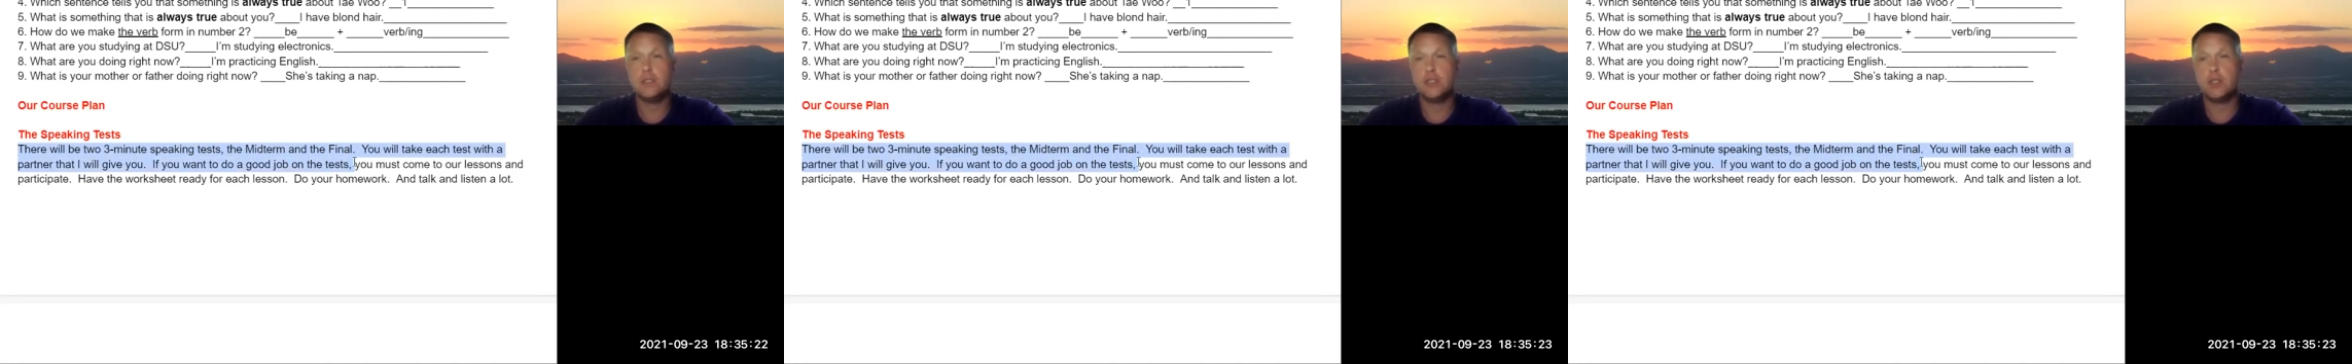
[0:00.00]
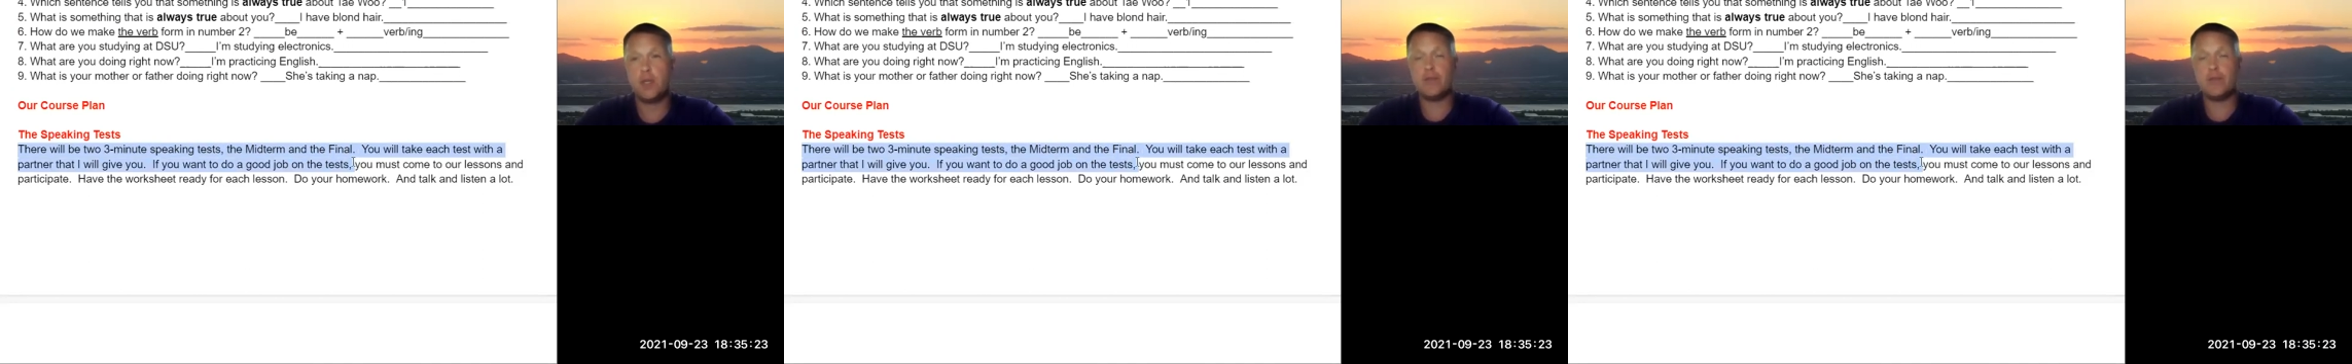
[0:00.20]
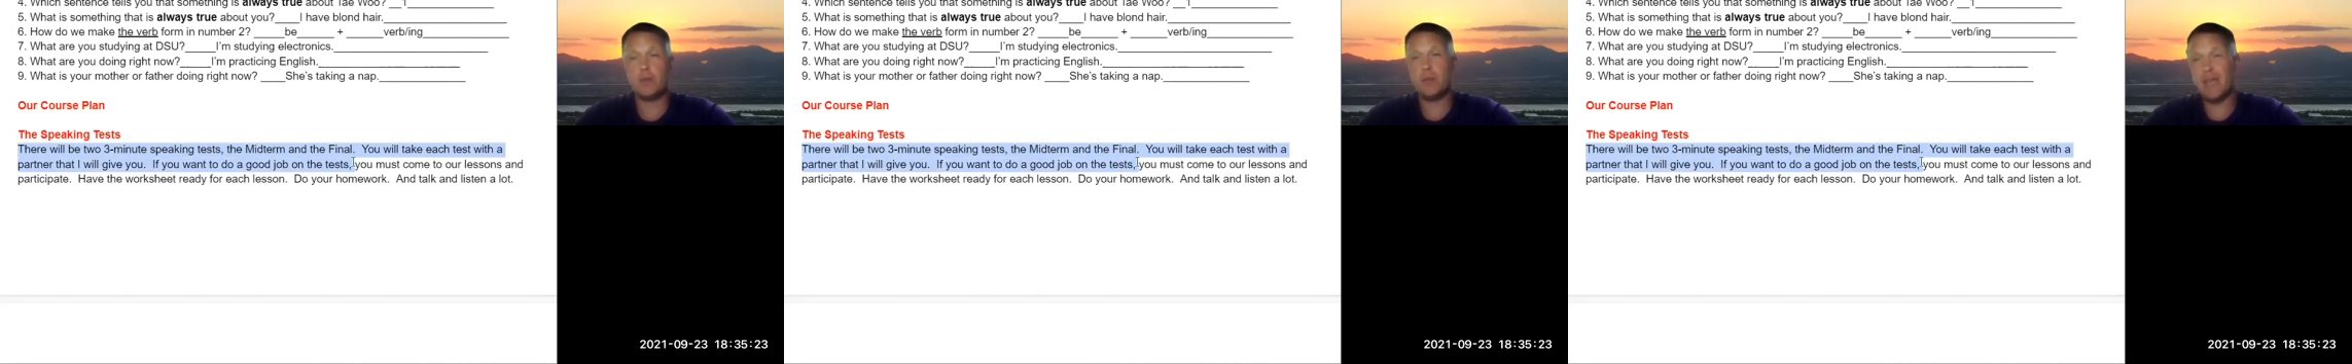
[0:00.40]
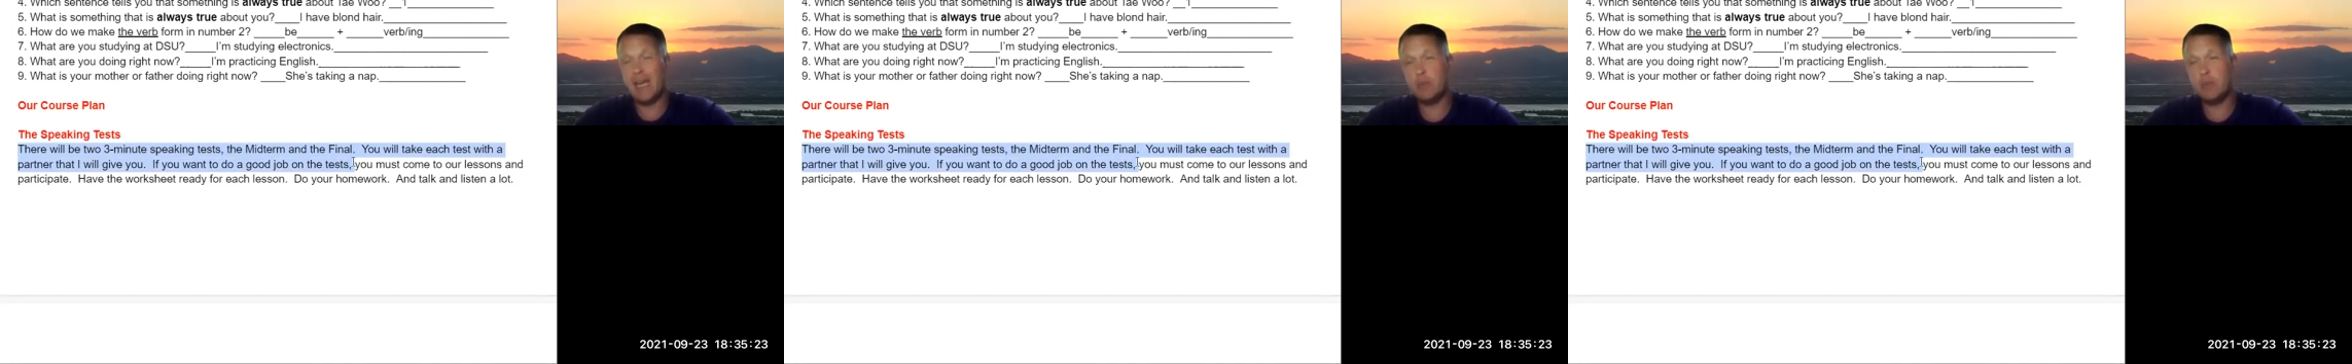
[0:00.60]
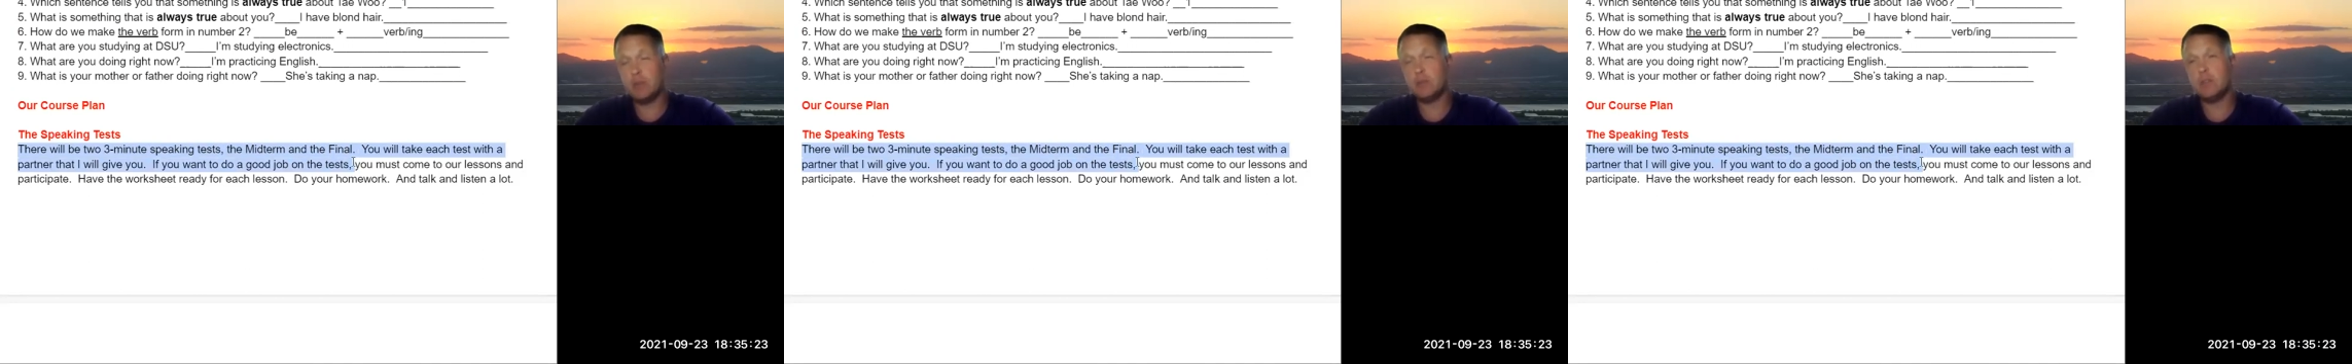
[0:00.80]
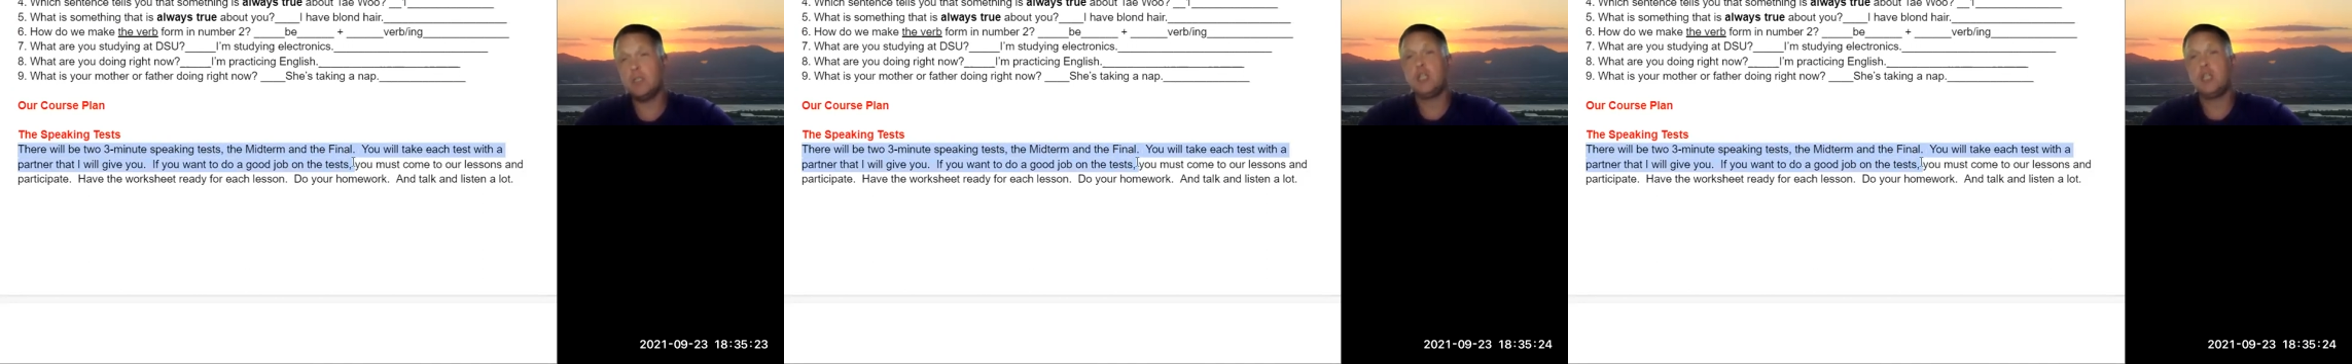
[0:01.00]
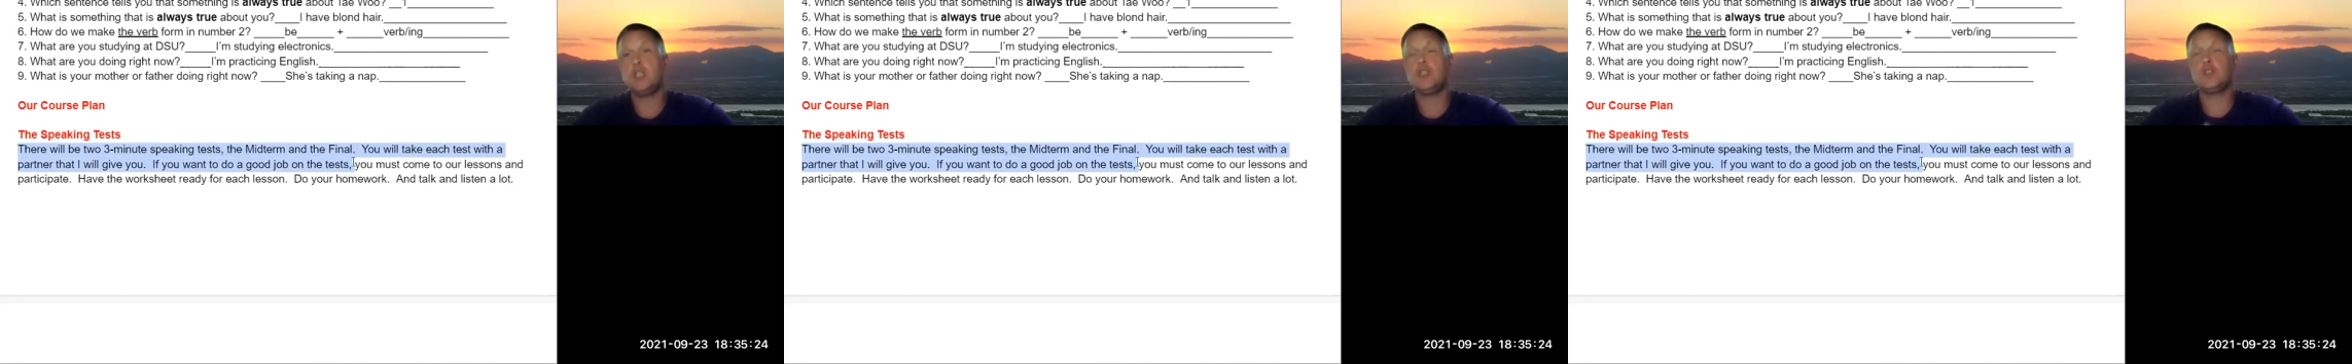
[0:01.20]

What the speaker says: So you have to be able